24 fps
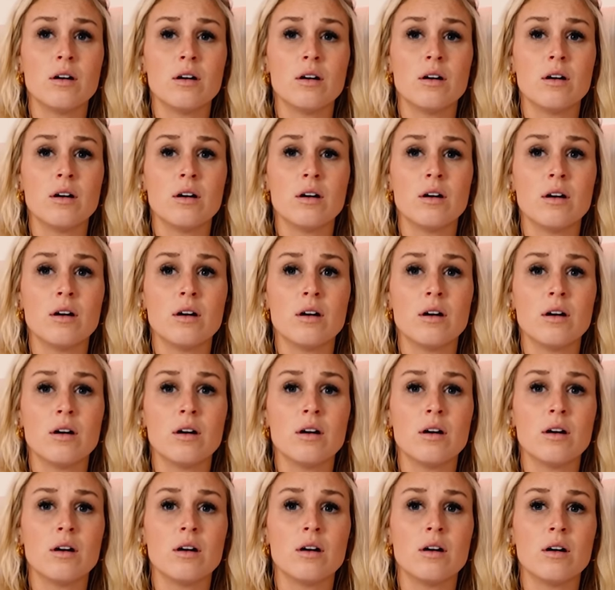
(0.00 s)

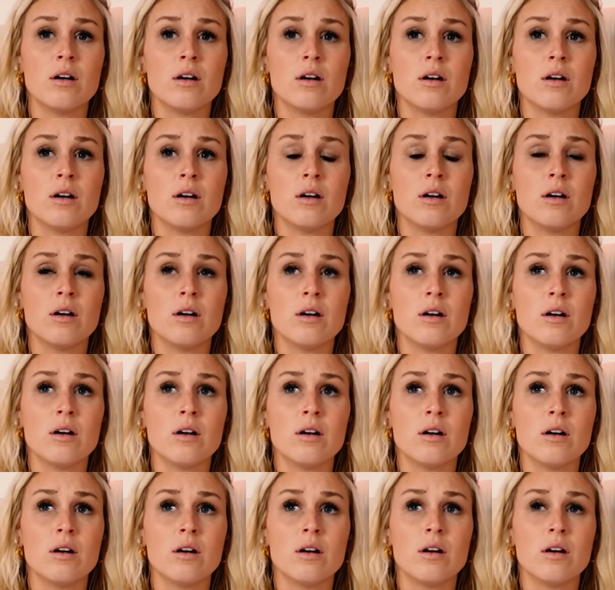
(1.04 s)

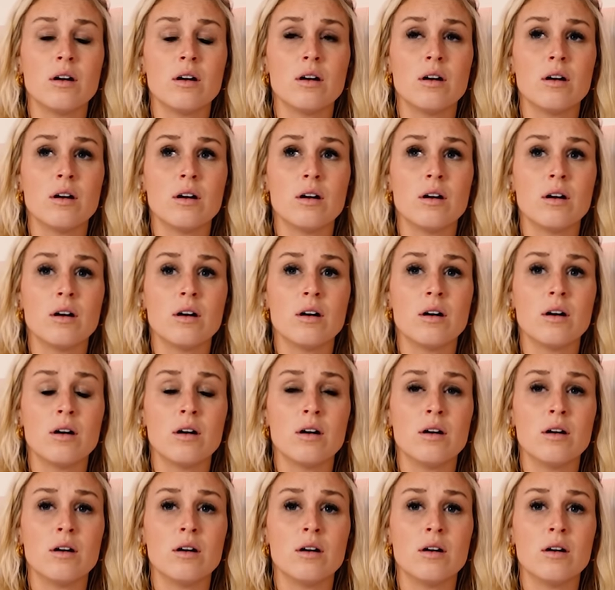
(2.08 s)

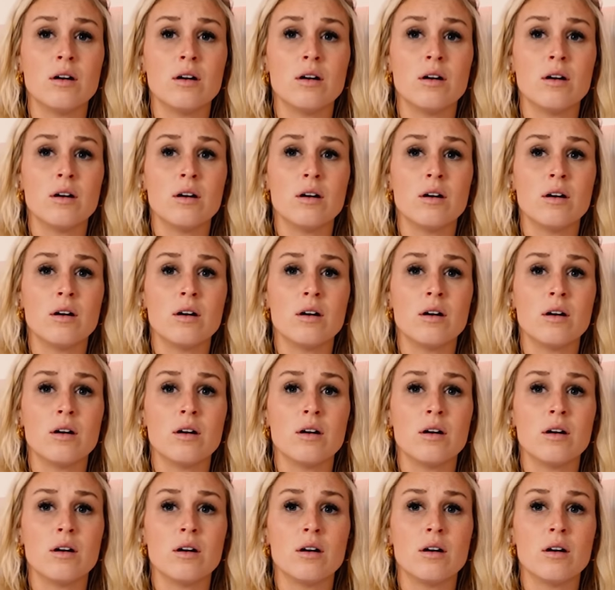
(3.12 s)

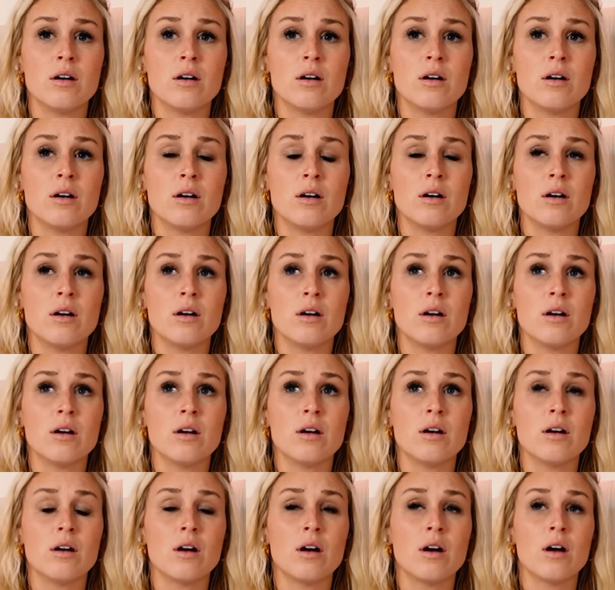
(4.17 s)

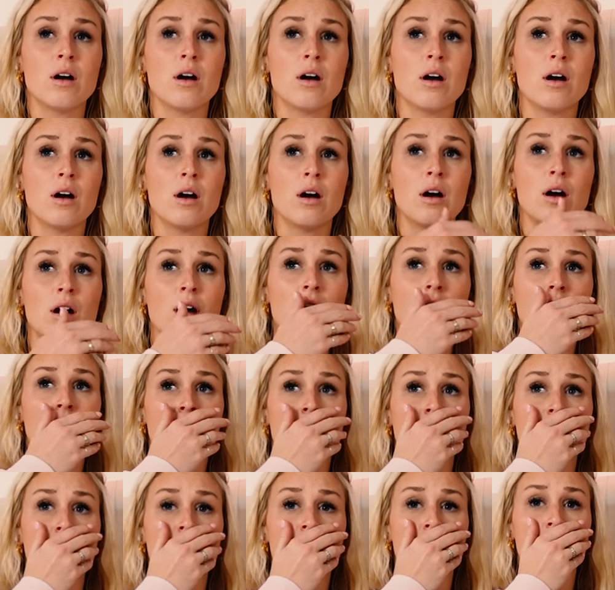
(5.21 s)

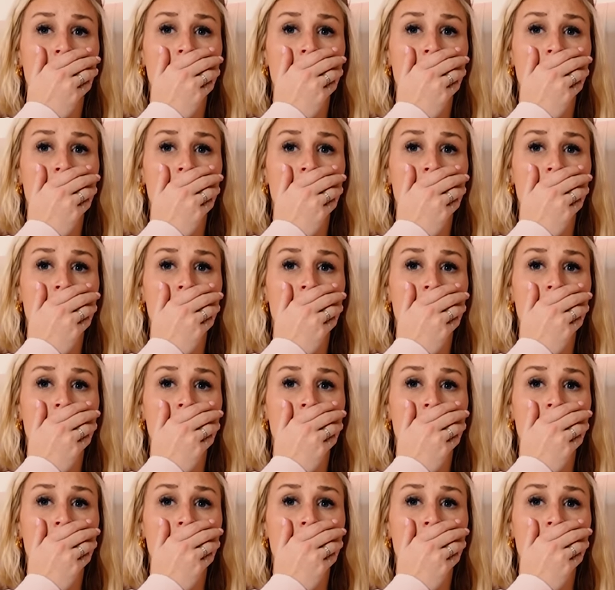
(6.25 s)
No words are spoken by the person on screen.